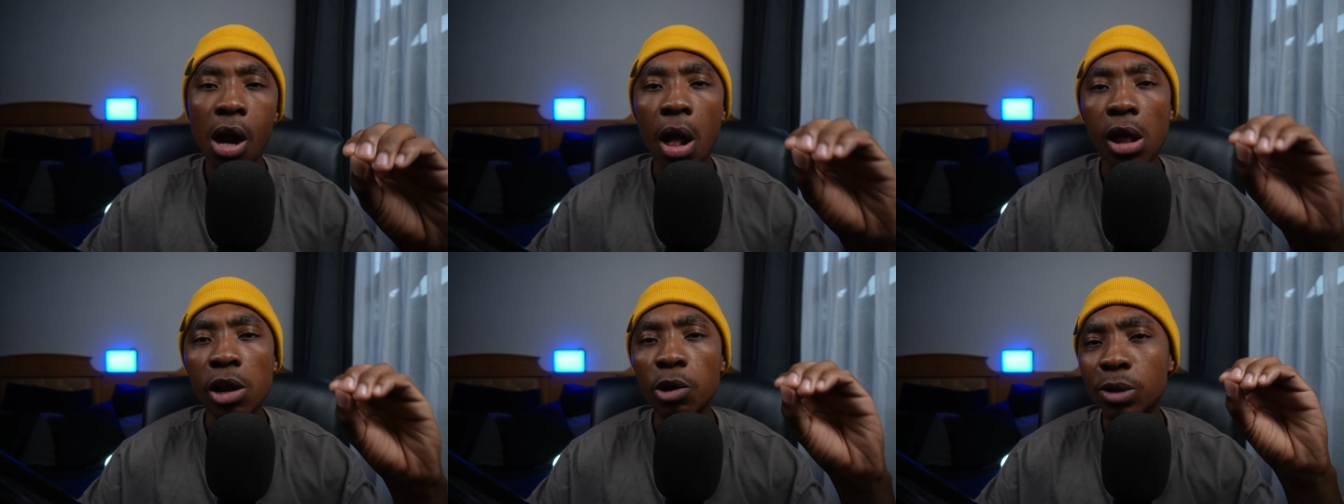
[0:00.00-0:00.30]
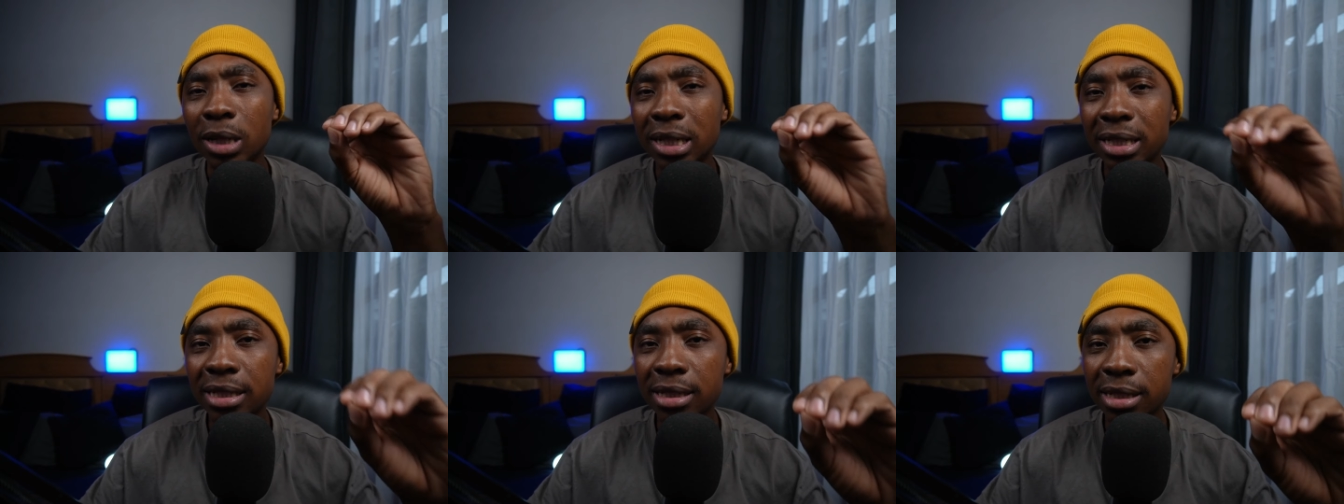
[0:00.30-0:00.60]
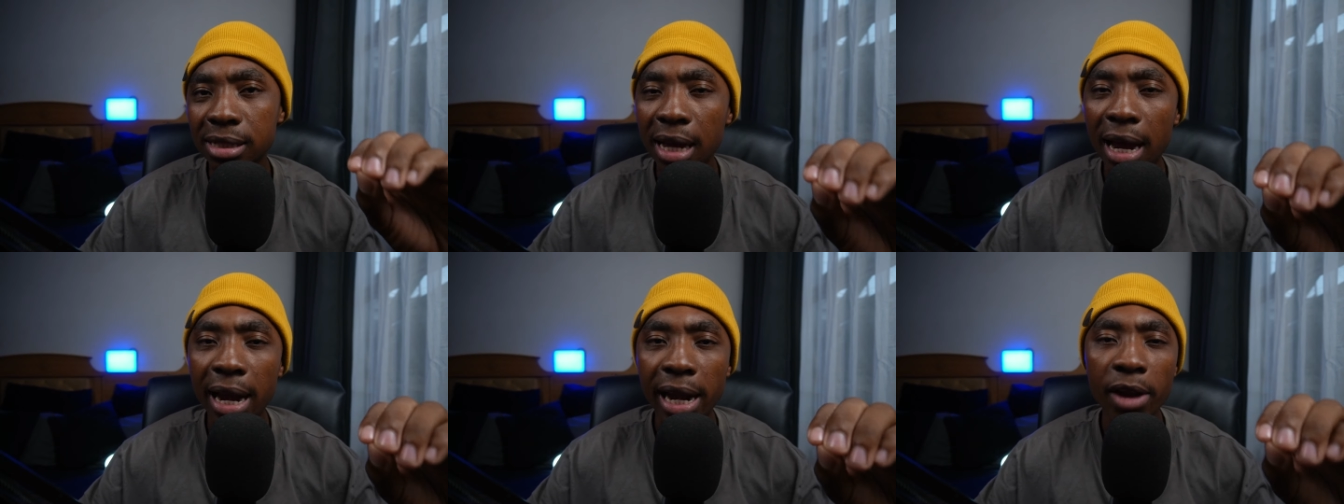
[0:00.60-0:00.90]
You will
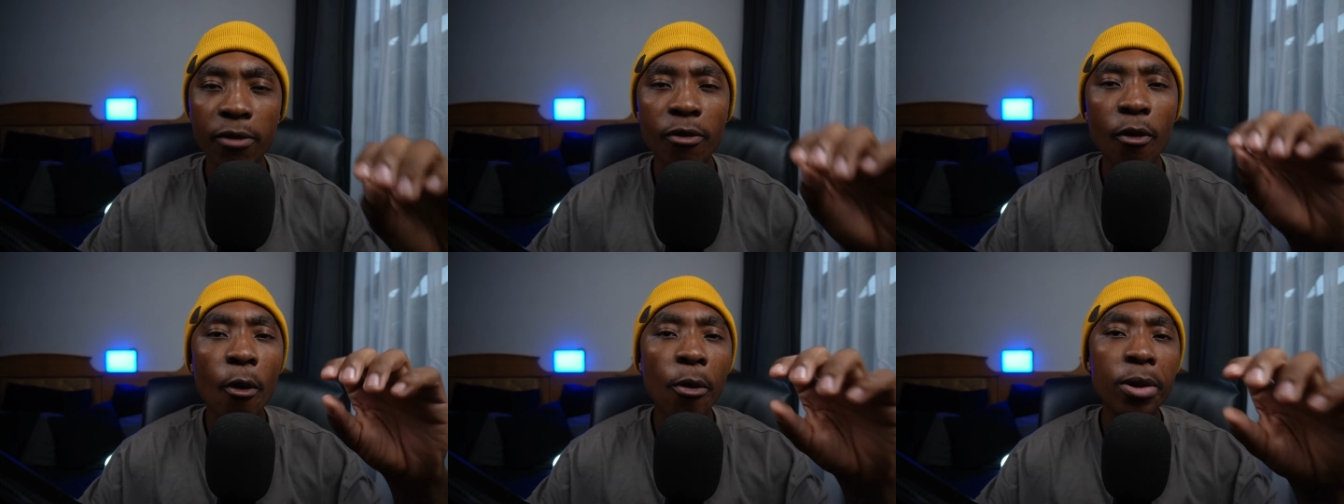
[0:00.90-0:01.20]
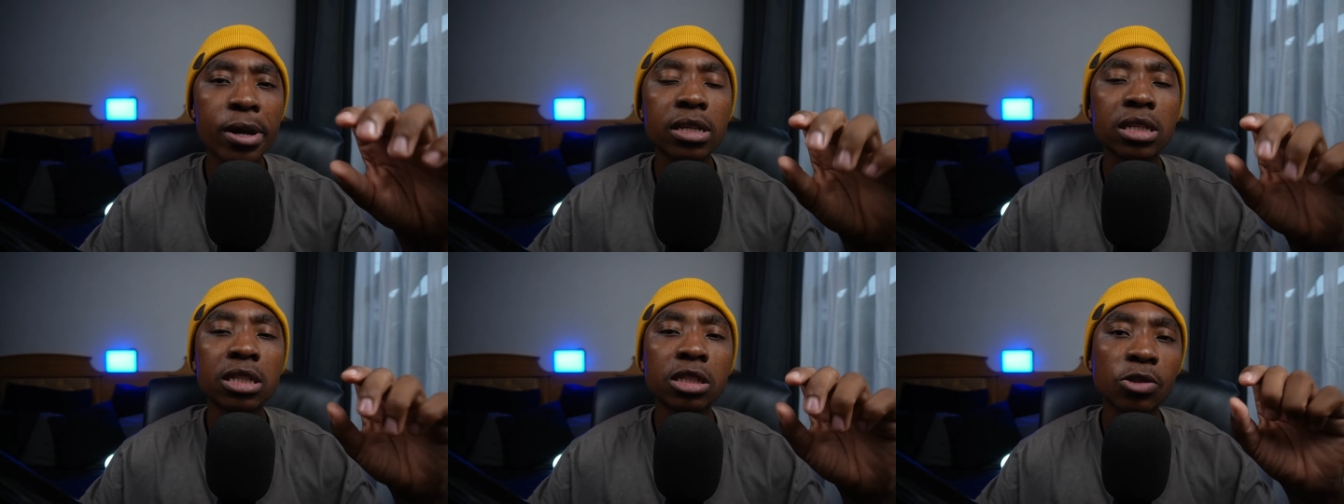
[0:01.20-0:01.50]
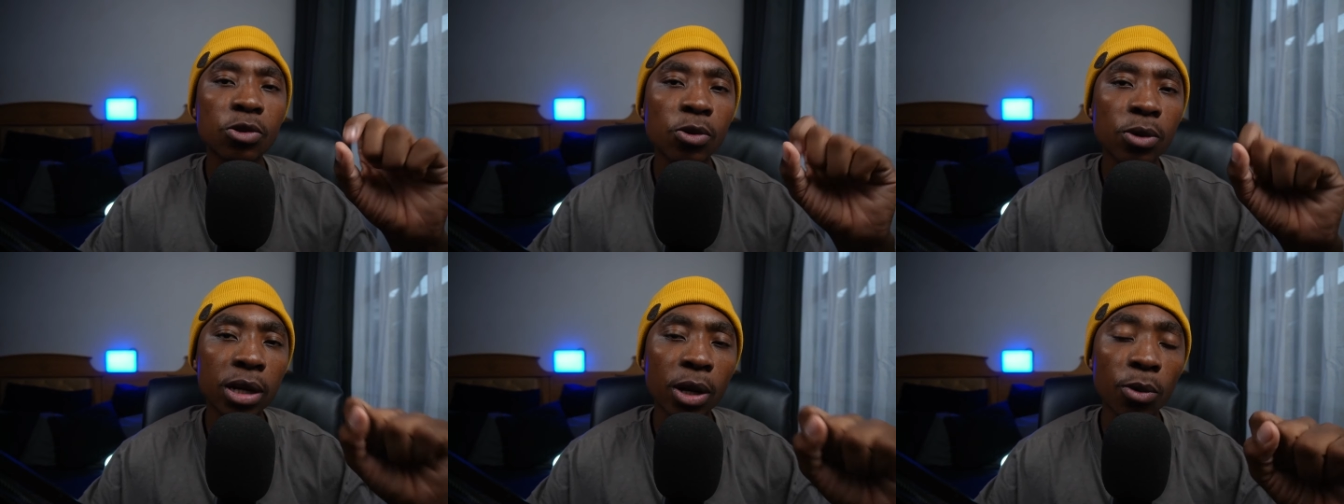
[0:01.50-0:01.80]
understand. If you look at the
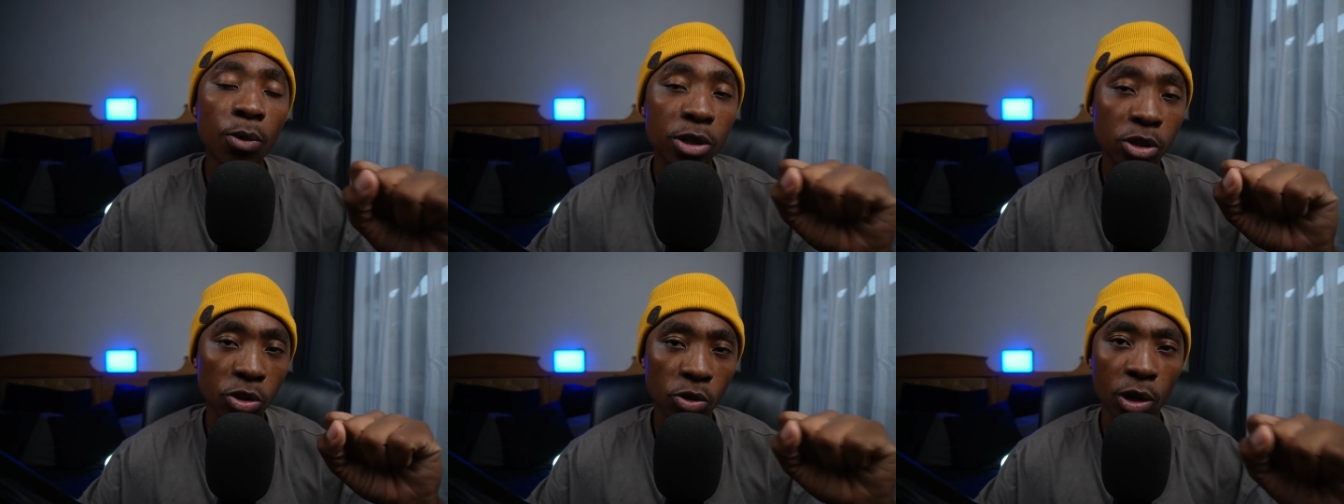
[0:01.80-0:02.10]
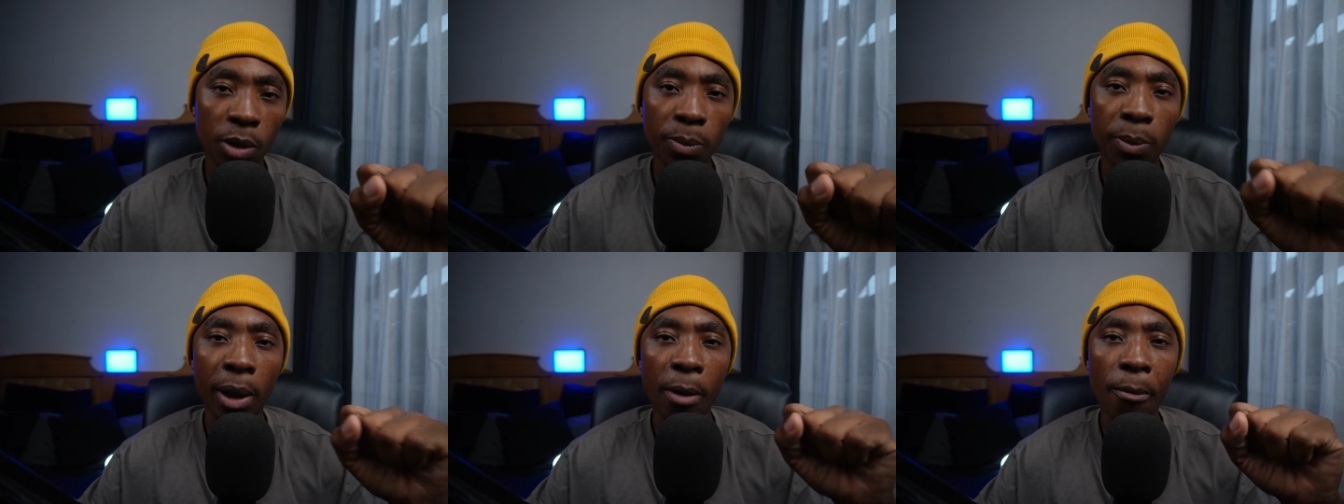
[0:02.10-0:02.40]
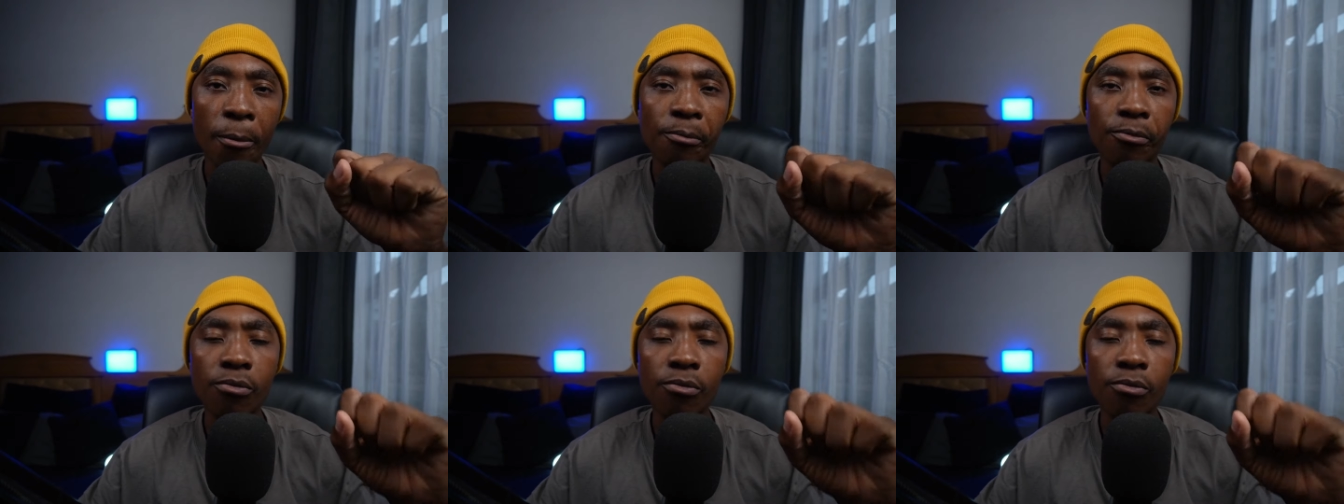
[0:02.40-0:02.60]
goal that was scored by